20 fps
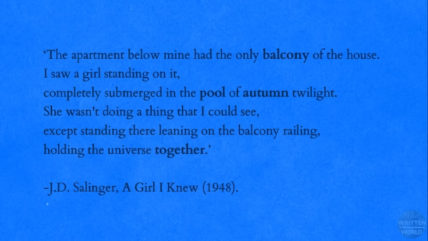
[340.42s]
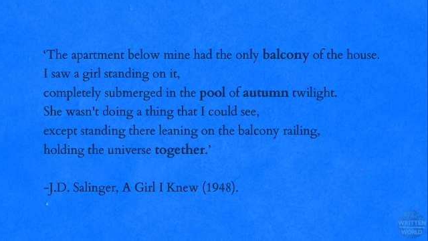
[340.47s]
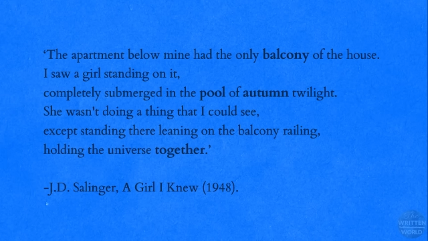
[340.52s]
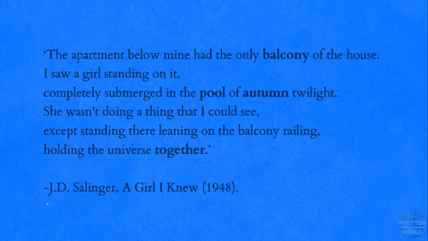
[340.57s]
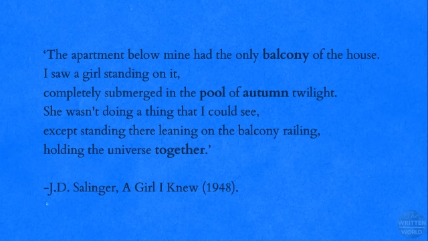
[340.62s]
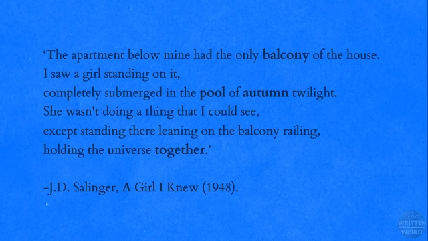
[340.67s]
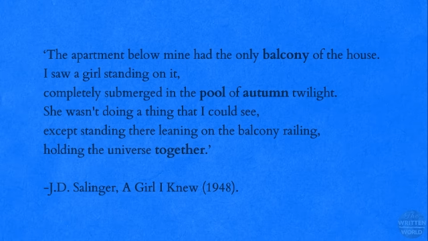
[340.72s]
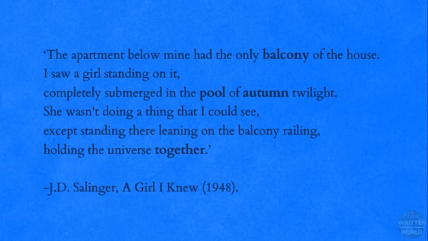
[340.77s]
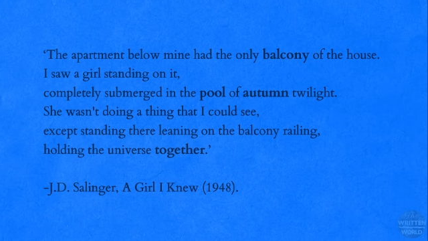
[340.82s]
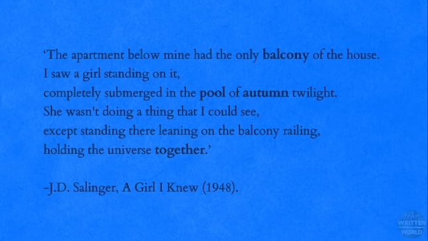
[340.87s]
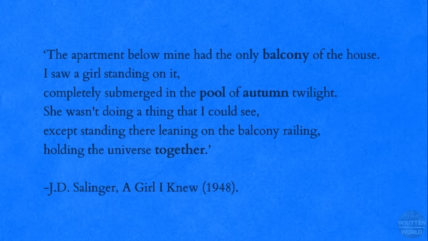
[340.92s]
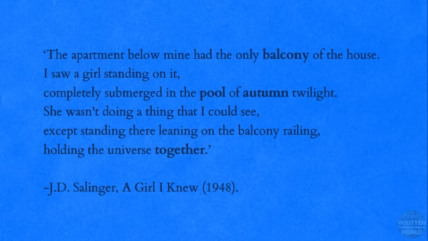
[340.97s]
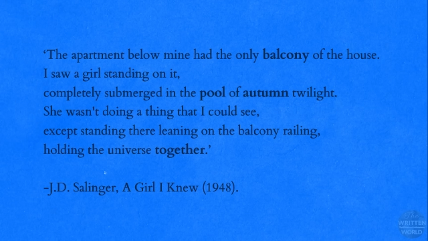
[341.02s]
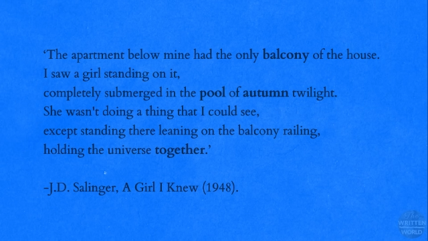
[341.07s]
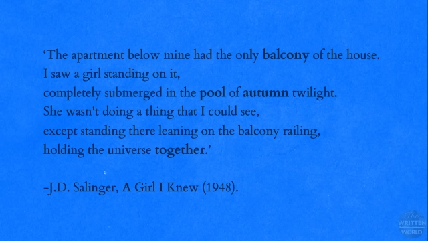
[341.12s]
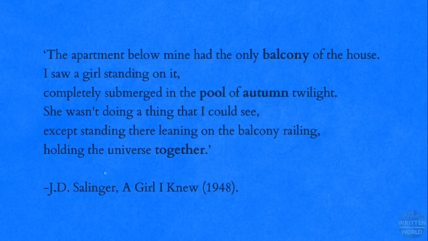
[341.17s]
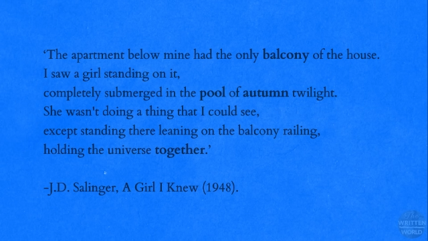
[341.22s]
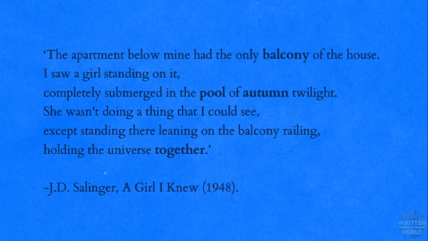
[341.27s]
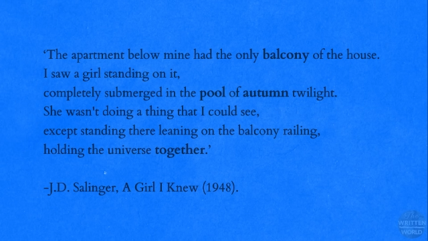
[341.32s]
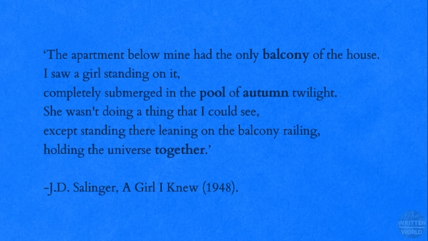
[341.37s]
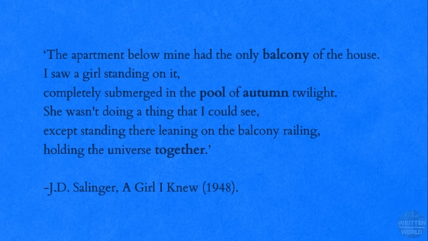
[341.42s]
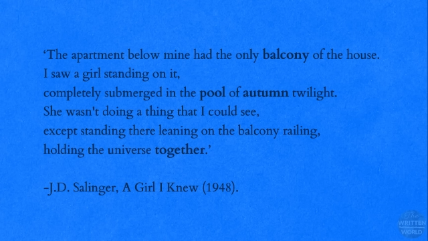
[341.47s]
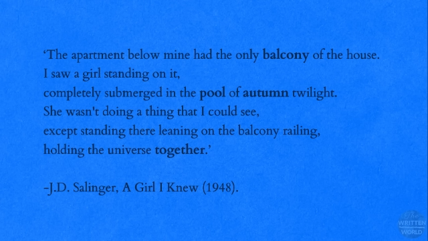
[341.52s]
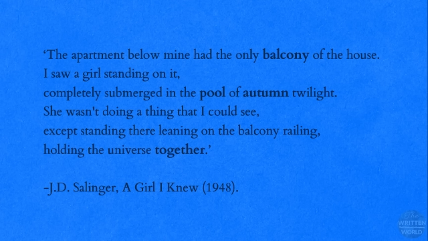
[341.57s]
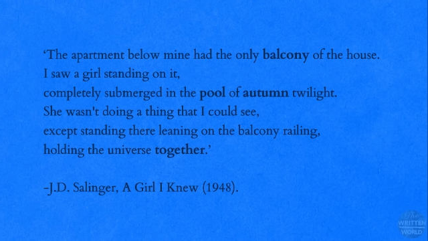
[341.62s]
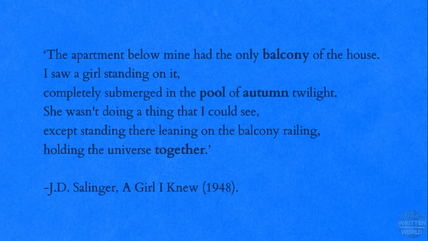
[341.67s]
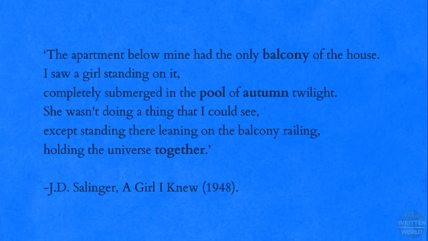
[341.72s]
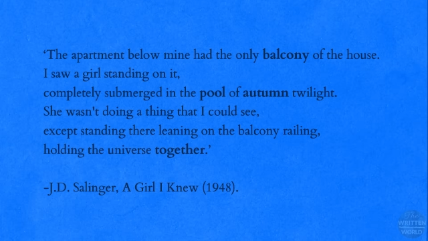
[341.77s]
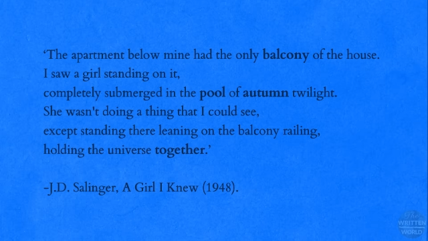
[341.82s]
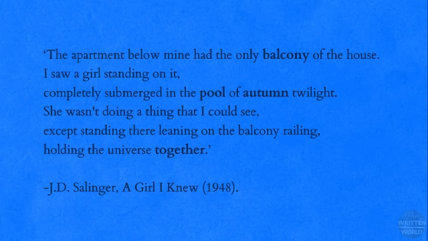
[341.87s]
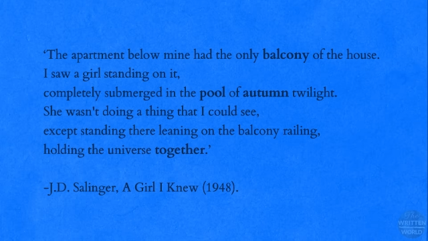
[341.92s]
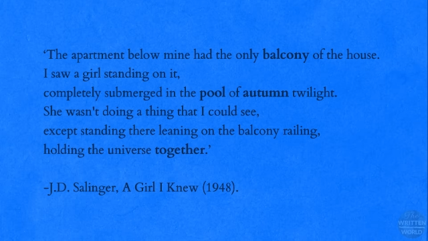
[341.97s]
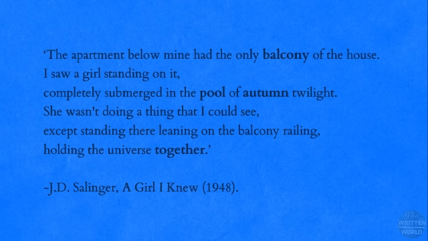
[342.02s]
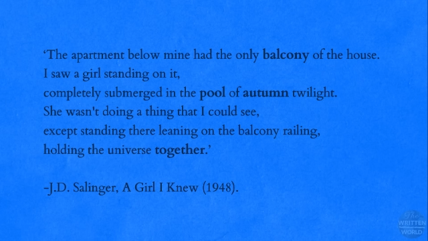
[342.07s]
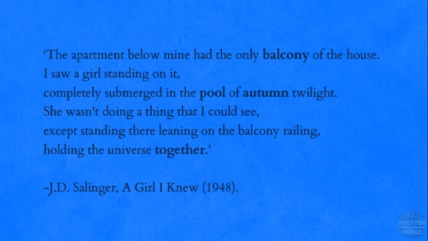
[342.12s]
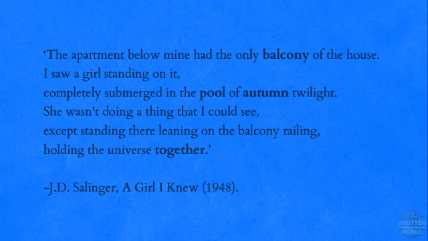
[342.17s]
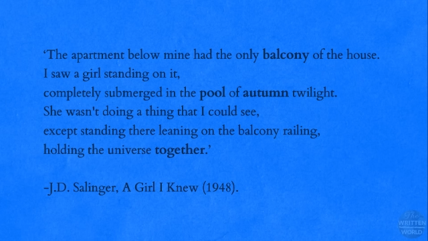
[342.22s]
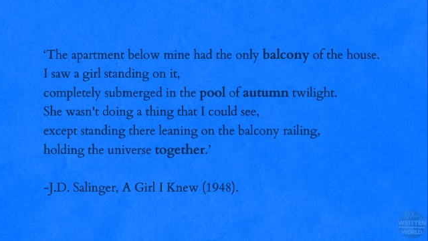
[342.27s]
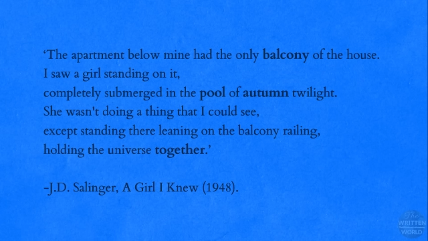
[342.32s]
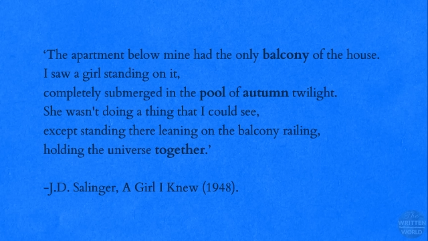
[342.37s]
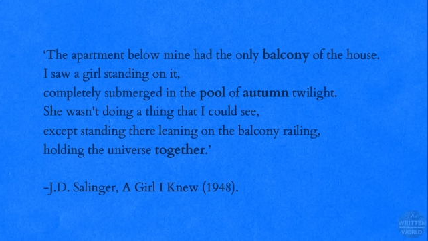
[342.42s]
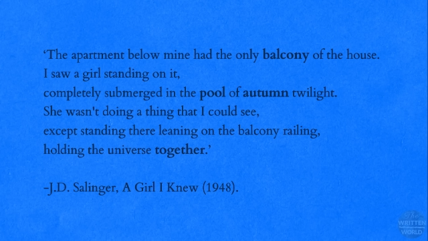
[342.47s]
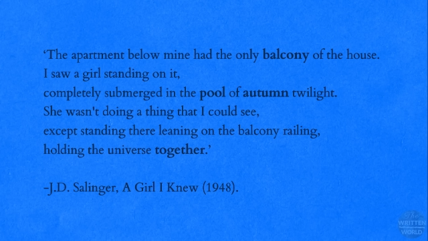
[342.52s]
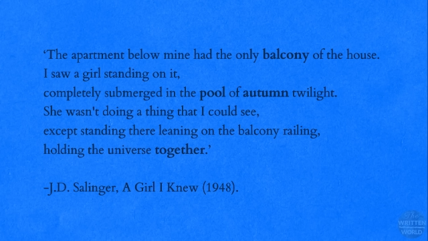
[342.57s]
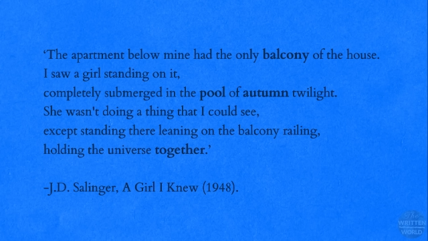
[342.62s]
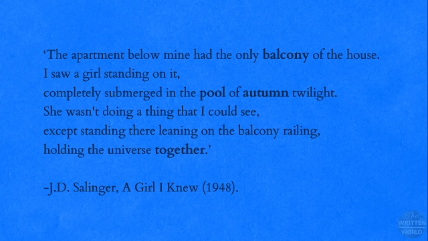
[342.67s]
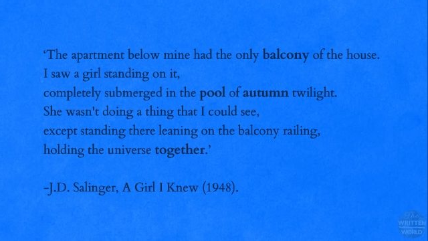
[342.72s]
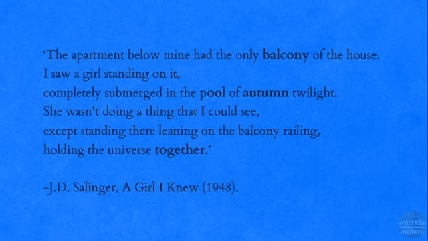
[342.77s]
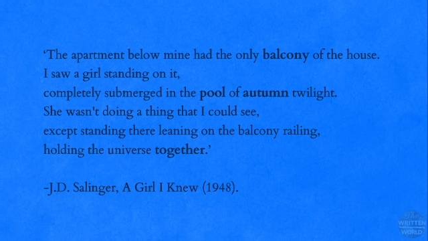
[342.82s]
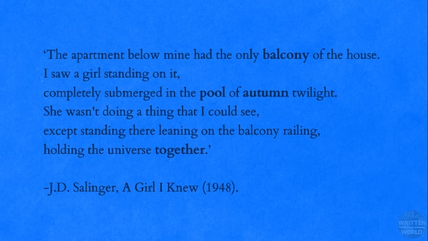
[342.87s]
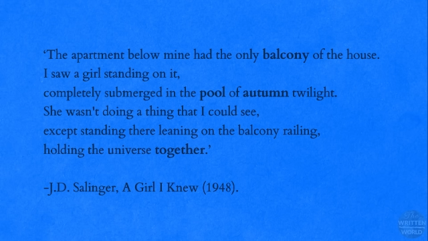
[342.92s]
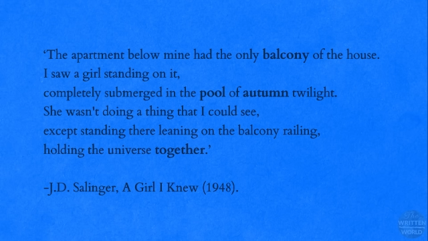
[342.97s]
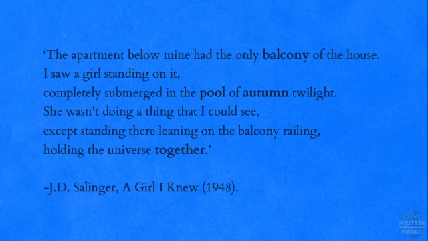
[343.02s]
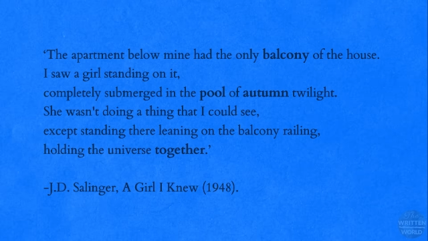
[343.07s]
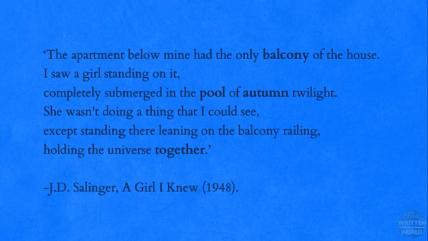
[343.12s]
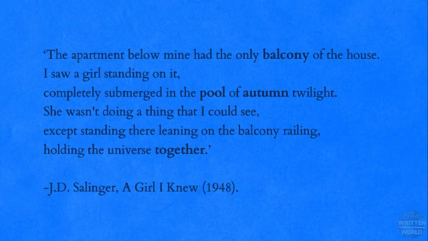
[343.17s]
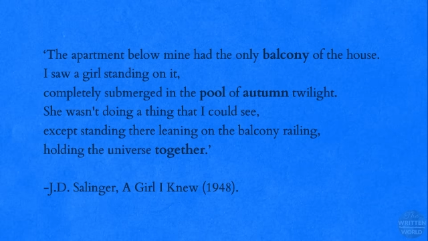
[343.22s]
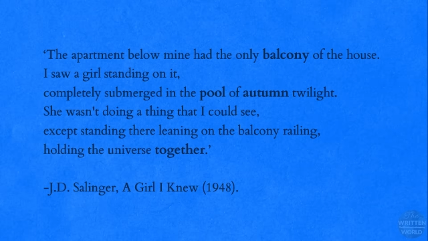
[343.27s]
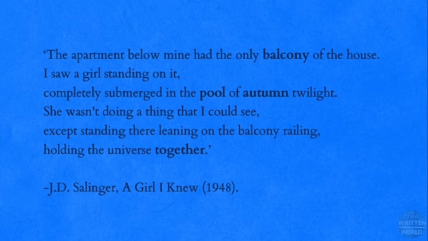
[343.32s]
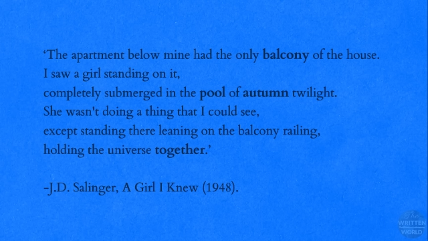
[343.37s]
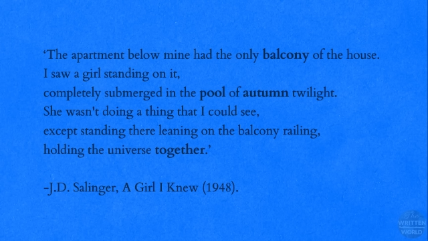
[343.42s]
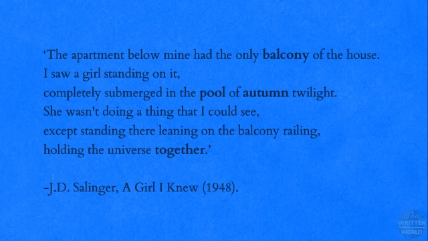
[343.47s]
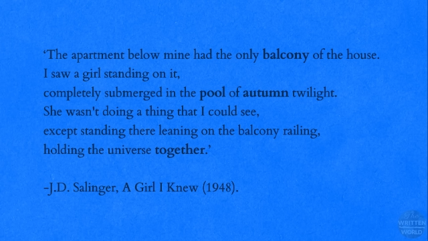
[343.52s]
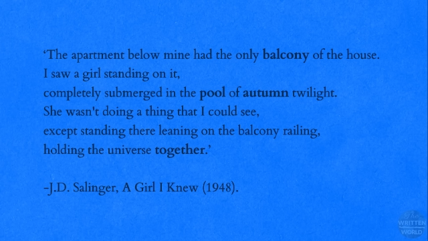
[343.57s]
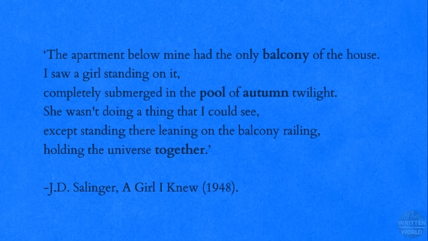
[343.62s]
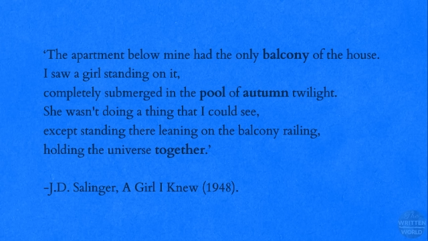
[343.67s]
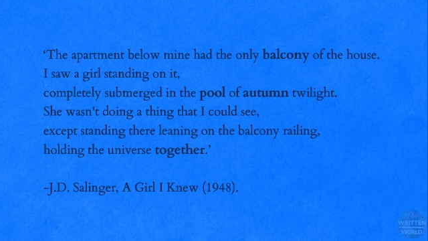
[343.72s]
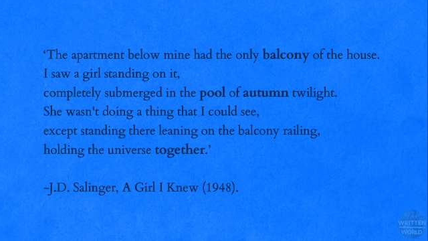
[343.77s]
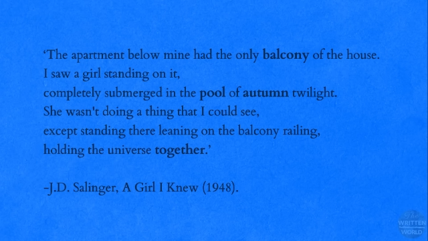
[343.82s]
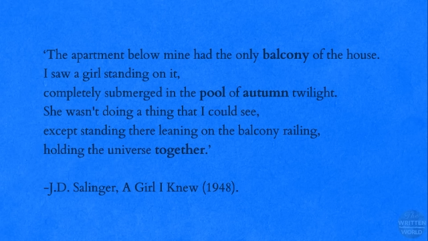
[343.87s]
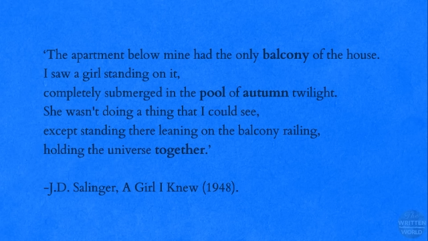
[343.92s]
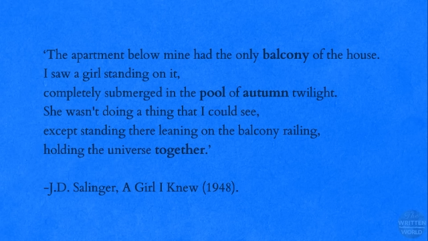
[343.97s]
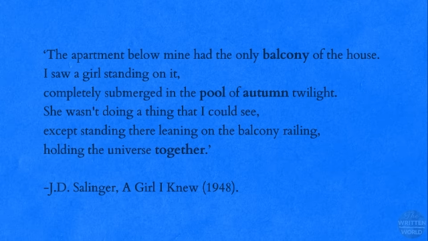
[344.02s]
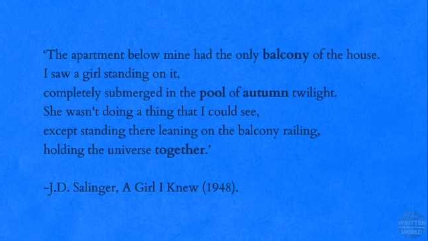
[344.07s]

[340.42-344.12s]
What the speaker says: [unreadable: no face in view]